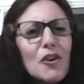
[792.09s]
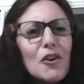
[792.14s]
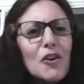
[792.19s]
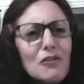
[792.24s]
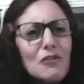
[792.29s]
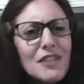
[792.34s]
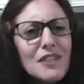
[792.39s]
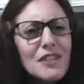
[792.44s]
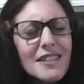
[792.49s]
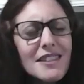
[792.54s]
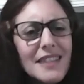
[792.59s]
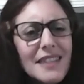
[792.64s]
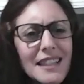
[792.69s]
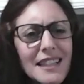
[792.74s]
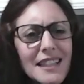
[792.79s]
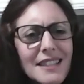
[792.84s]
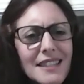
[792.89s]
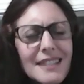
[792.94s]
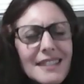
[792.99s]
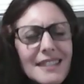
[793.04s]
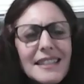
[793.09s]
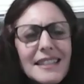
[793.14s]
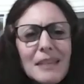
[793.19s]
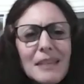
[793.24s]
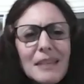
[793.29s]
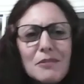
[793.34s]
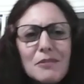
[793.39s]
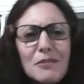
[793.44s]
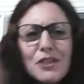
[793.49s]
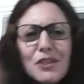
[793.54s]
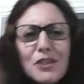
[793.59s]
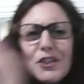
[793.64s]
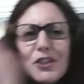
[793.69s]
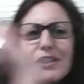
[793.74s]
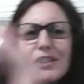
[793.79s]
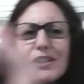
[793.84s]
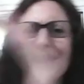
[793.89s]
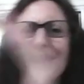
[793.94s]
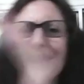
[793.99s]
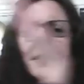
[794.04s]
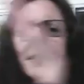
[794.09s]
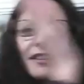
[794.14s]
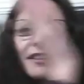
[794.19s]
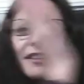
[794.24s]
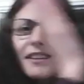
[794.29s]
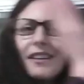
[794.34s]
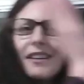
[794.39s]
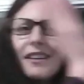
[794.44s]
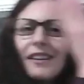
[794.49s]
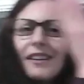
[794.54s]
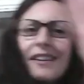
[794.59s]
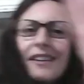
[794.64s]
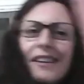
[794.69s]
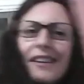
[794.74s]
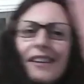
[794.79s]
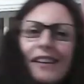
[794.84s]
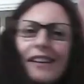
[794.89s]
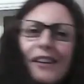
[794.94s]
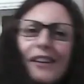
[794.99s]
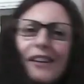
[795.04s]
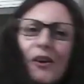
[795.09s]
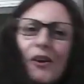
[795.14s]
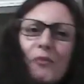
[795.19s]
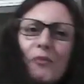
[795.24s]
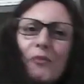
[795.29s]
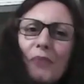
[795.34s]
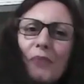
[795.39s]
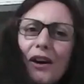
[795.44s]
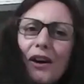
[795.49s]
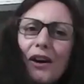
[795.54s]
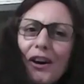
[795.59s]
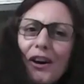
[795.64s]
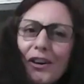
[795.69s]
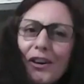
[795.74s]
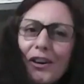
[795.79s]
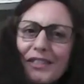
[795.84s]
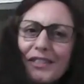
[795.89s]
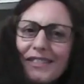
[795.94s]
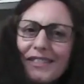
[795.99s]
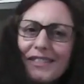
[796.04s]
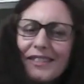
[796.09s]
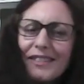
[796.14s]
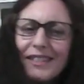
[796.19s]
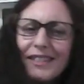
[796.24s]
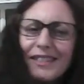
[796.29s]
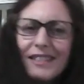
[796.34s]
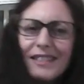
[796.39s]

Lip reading: obvious things seem to just go past.